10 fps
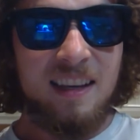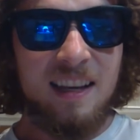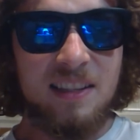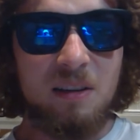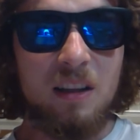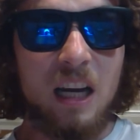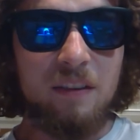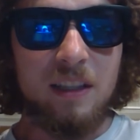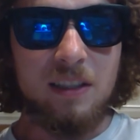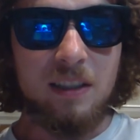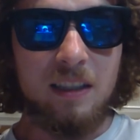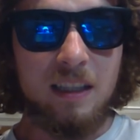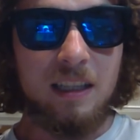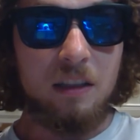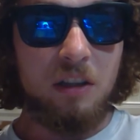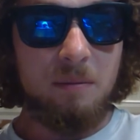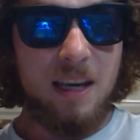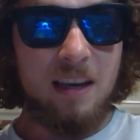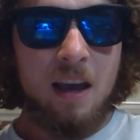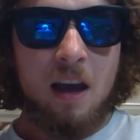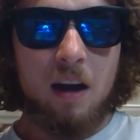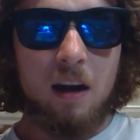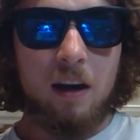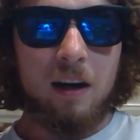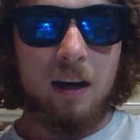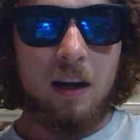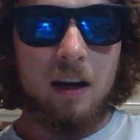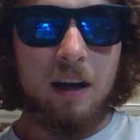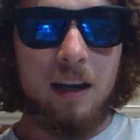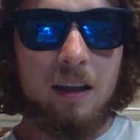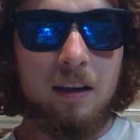And so a lot of us, including me, are